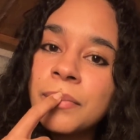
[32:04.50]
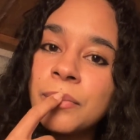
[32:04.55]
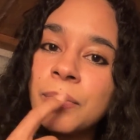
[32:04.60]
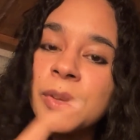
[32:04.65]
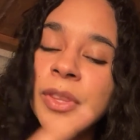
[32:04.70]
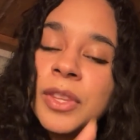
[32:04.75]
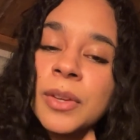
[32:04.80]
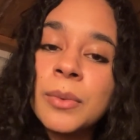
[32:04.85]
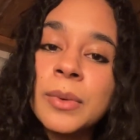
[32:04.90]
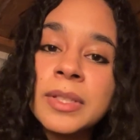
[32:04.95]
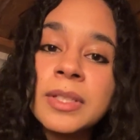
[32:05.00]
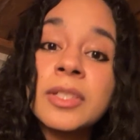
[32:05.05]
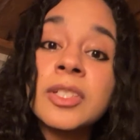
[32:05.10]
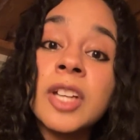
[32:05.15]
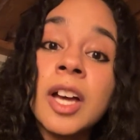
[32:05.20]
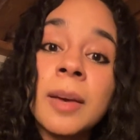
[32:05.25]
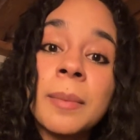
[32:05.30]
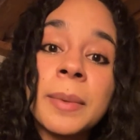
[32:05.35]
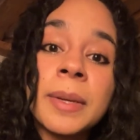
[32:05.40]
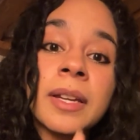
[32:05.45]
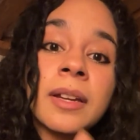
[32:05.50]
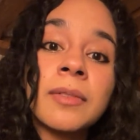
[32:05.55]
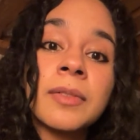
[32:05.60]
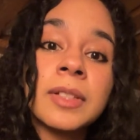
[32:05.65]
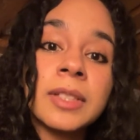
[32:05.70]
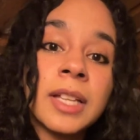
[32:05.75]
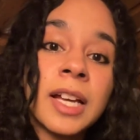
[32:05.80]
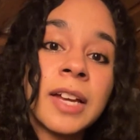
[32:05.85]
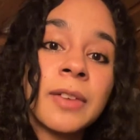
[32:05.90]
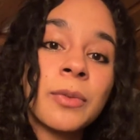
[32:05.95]
But there was a topic of a
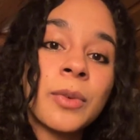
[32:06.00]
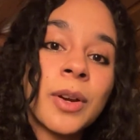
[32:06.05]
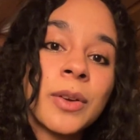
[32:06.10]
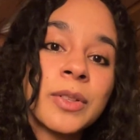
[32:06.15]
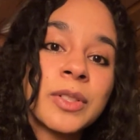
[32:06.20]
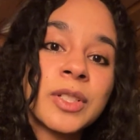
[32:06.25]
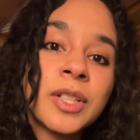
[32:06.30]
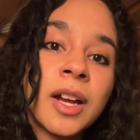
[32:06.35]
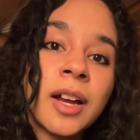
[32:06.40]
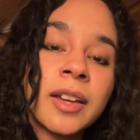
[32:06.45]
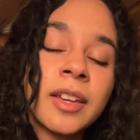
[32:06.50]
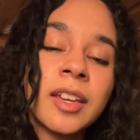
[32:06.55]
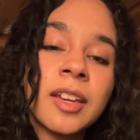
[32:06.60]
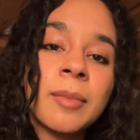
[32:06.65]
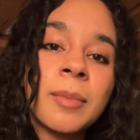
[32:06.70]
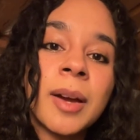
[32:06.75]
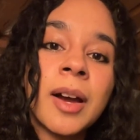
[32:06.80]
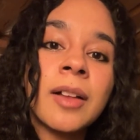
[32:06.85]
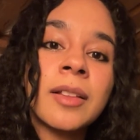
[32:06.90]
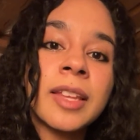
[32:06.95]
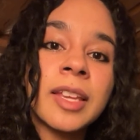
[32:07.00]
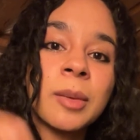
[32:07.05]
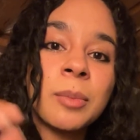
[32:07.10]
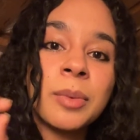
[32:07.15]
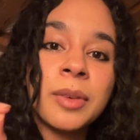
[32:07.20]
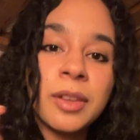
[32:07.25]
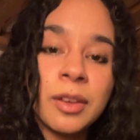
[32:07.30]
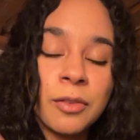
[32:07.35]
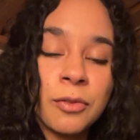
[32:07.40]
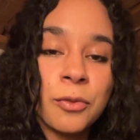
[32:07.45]
live where I was talking about like
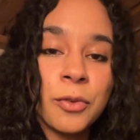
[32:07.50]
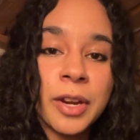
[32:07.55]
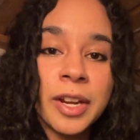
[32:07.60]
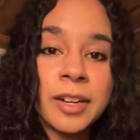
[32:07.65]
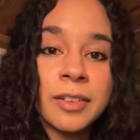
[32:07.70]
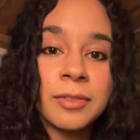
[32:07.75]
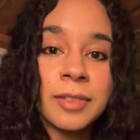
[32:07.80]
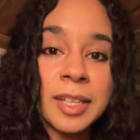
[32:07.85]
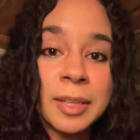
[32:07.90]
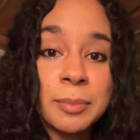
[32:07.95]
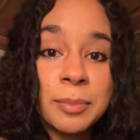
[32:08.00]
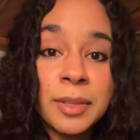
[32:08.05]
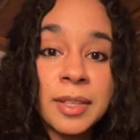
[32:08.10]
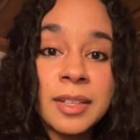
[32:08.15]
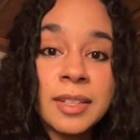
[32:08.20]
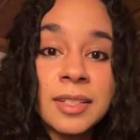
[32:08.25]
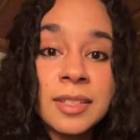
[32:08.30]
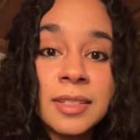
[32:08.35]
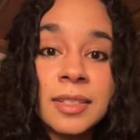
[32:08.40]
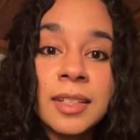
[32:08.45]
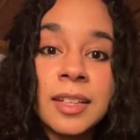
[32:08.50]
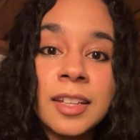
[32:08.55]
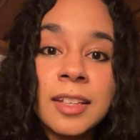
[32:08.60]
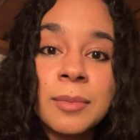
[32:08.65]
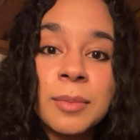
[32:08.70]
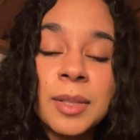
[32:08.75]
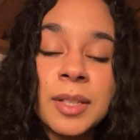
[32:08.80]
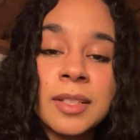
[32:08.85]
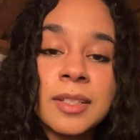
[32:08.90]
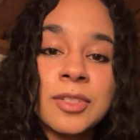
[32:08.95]
being afraid of like being seen
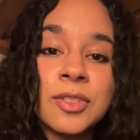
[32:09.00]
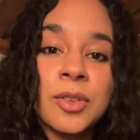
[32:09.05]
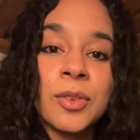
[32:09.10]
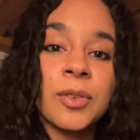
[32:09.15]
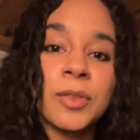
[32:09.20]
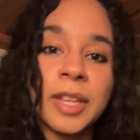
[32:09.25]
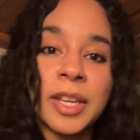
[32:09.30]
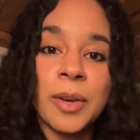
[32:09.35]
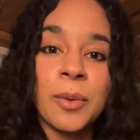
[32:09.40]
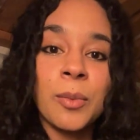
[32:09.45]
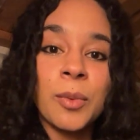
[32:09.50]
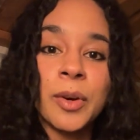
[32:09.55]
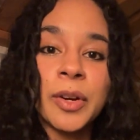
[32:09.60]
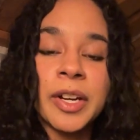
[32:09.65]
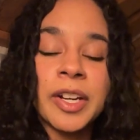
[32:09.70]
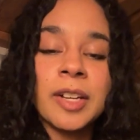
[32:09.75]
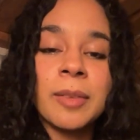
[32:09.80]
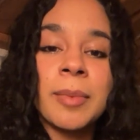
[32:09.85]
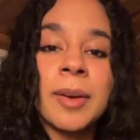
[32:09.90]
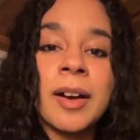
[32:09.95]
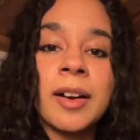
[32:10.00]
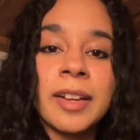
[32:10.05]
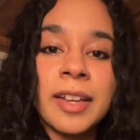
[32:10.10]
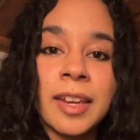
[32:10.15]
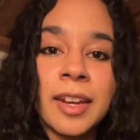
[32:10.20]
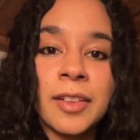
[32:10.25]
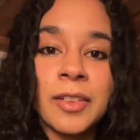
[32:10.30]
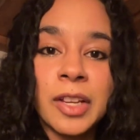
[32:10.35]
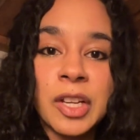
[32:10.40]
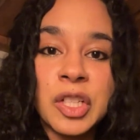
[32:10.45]
because you're like worried about
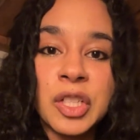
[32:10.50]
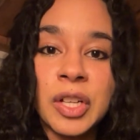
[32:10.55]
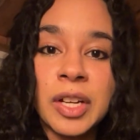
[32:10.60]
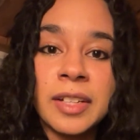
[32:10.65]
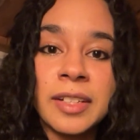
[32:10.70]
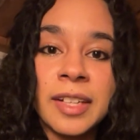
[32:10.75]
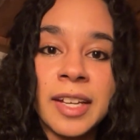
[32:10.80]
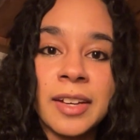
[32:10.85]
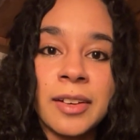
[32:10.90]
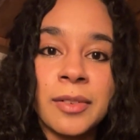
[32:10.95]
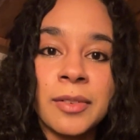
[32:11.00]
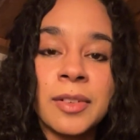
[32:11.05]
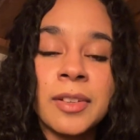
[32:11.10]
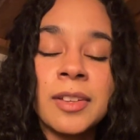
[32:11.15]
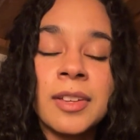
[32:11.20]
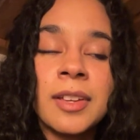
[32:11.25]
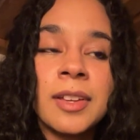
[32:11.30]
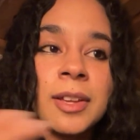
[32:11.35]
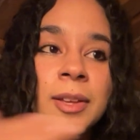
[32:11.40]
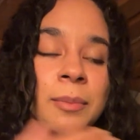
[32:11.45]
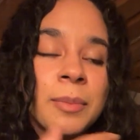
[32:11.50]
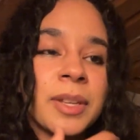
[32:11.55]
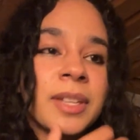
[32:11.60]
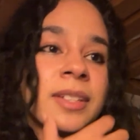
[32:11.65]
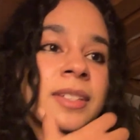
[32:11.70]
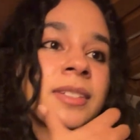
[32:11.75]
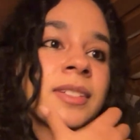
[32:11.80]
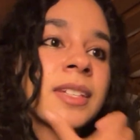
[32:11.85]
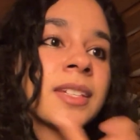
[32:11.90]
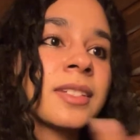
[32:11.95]
getting like shot down.
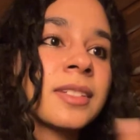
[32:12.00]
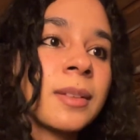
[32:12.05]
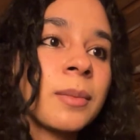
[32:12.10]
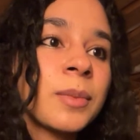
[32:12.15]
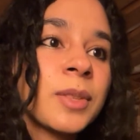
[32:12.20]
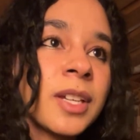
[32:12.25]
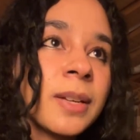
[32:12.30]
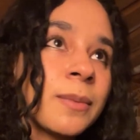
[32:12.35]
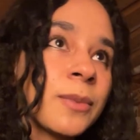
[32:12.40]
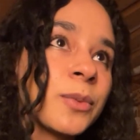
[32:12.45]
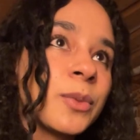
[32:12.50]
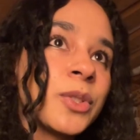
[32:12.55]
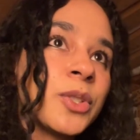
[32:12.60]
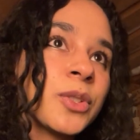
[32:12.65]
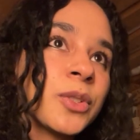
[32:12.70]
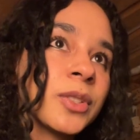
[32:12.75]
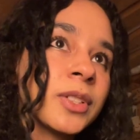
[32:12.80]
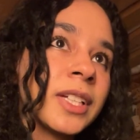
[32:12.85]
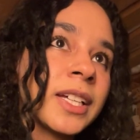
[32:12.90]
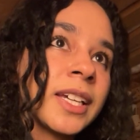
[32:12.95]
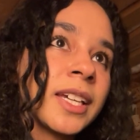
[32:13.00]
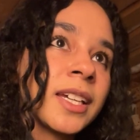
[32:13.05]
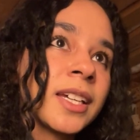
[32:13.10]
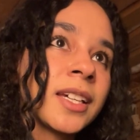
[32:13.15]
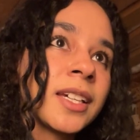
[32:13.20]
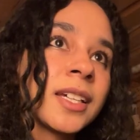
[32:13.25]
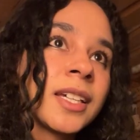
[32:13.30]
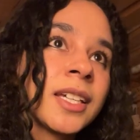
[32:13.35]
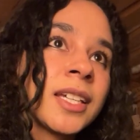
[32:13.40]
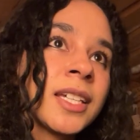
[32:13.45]
Because like sometimes when you're
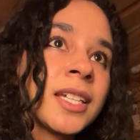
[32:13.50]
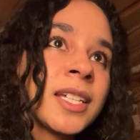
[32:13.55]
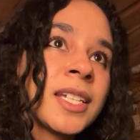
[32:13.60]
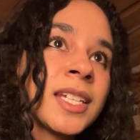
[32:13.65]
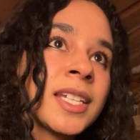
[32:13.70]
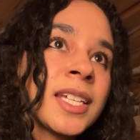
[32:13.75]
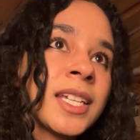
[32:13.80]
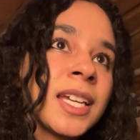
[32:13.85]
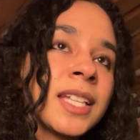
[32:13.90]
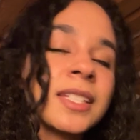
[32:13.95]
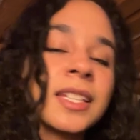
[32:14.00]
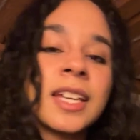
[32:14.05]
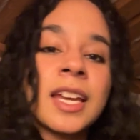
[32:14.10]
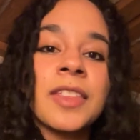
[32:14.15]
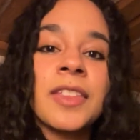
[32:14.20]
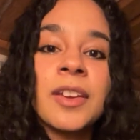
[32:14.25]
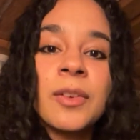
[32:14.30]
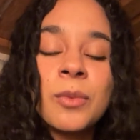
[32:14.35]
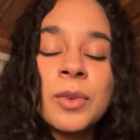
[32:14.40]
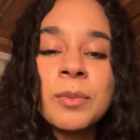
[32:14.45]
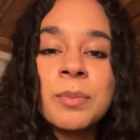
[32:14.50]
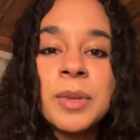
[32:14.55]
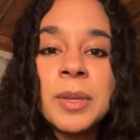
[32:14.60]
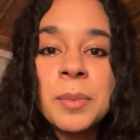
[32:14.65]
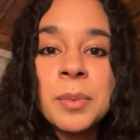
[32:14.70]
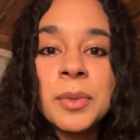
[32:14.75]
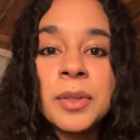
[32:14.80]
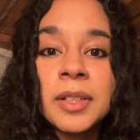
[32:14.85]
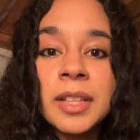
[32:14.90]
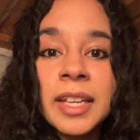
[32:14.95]
like, it's like, I think when
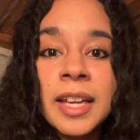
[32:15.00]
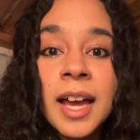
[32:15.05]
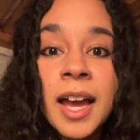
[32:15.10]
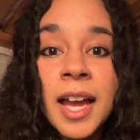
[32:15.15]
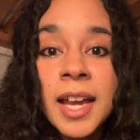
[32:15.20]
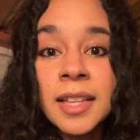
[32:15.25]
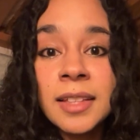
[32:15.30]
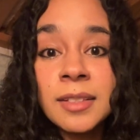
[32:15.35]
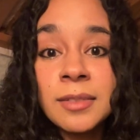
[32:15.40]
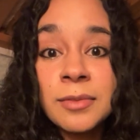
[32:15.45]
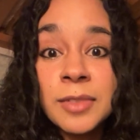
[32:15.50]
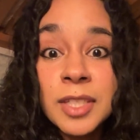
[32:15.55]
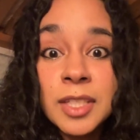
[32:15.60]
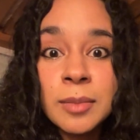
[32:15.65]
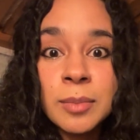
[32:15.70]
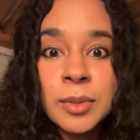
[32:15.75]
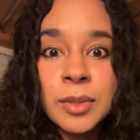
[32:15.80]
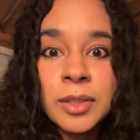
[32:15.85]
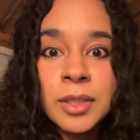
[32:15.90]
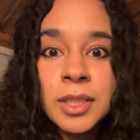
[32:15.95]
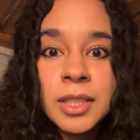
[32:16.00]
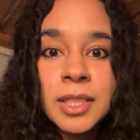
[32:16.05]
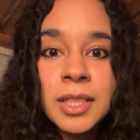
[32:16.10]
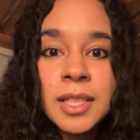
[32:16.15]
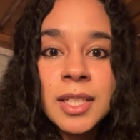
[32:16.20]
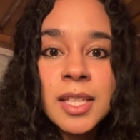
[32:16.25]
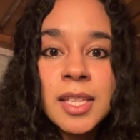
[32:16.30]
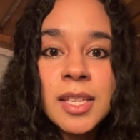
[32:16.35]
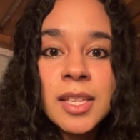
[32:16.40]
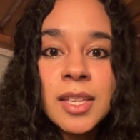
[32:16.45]
people are like highly visible,
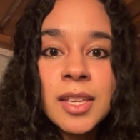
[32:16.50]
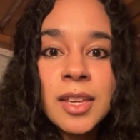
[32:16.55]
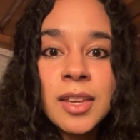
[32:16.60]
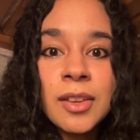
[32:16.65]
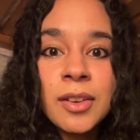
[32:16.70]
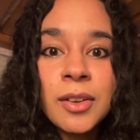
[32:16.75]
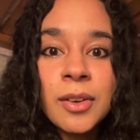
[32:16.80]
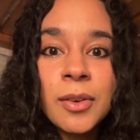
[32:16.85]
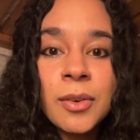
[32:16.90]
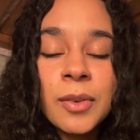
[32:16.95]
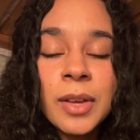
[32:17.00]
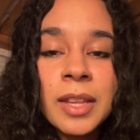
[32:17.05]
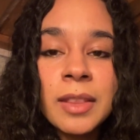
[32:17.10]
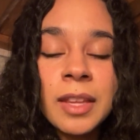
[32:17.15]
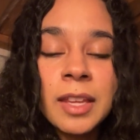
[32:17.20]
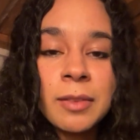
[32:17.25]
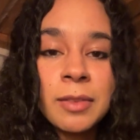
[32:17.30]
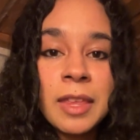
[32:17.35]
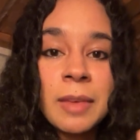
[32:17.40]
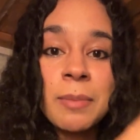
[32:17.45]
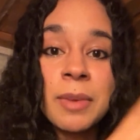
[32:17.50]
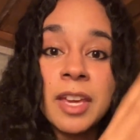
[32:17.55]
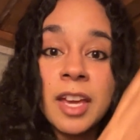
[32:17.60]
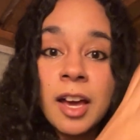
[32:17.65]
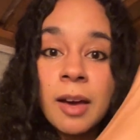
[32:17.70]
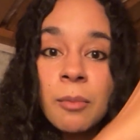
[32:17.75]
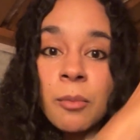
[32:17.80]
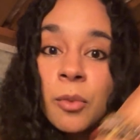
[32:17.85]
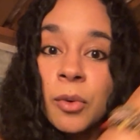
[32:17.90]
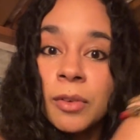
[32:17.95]
you know, and like they
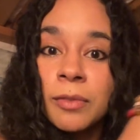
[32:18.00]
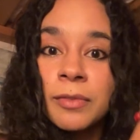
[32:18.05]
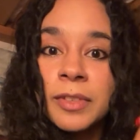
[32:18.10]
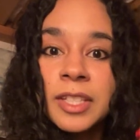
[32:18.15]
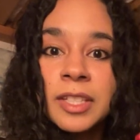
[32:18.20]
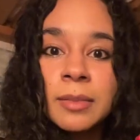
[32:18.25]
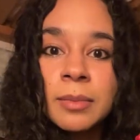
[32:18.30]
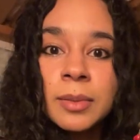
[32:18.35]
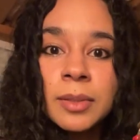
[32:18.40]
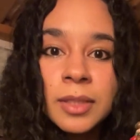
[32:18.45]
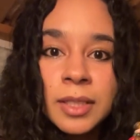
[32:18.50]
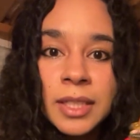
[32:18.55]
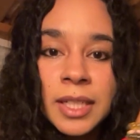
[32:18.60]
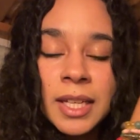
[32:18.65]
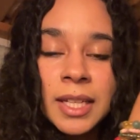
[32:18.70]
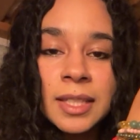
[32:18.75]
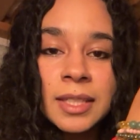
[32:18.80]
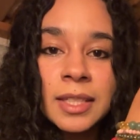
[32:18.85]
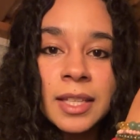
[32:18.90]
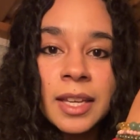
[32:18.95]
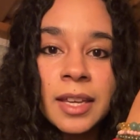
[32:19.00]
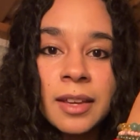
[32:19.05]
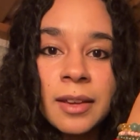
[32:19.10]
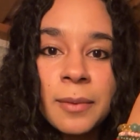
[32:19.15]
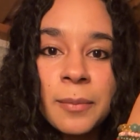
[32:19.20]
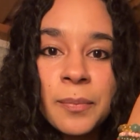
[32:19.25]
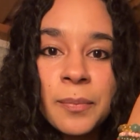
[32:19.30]
become more visible, it's like